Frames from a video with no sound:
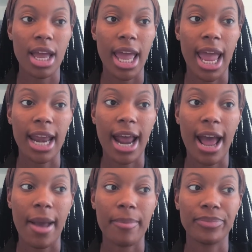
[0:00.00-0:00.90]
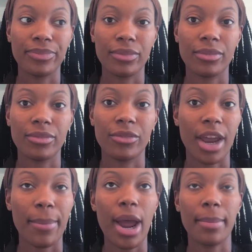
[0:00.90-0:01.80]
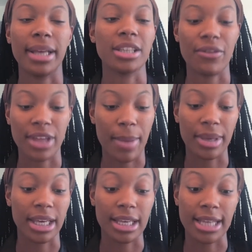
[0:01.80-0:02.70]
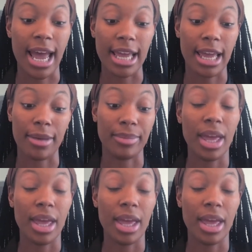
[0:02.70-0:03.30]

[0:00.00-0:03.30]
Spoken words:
and I'm very proud of myself for that because I am